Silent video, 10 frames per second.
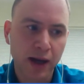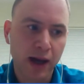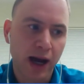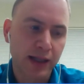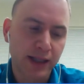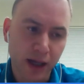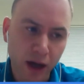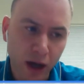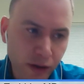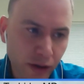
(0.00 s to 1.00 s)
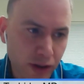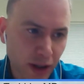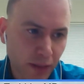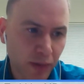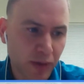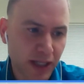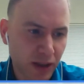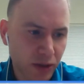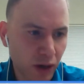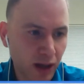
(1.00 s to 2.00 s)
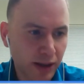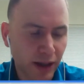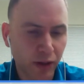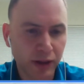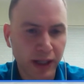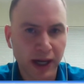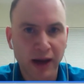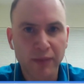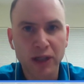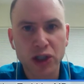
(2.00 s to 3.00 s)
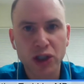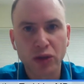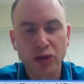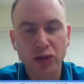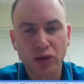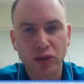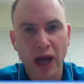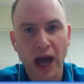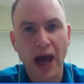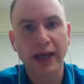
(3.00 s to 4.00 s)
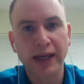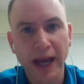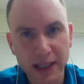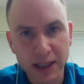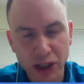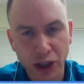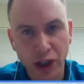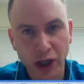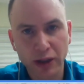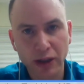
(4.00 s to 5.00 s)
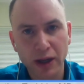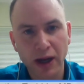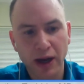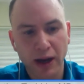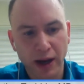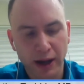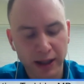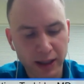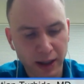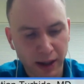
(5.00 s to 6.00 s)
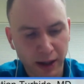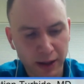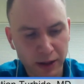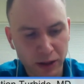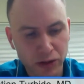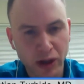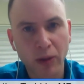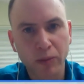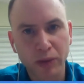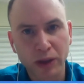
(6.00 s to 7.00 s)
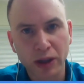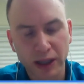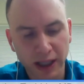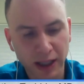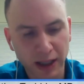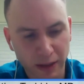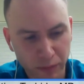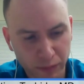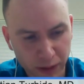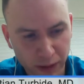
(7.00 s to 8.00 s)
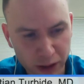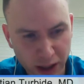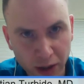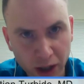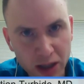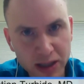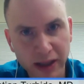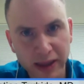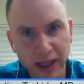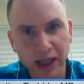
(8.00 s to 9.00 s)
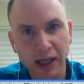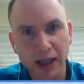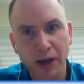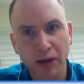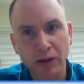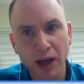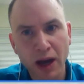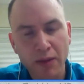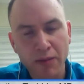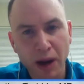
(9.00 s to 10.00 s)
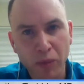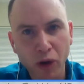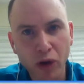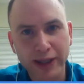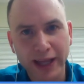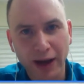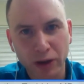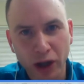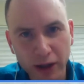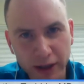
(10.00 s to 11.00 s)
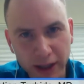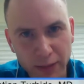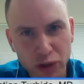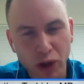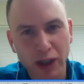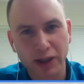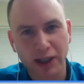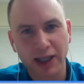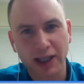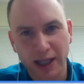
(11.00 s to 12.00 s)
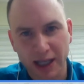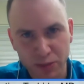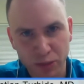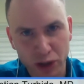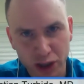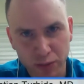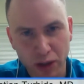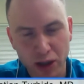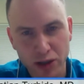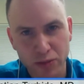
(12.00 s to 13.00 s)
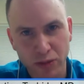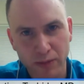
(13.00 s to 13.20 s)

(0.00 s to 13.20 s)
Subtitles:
I take other supplements as well that have been shown to enhance the gut, to help with gut healing, and because I'm constantly thinking about my broken down gut, and I'm trying to heal it as much as possible.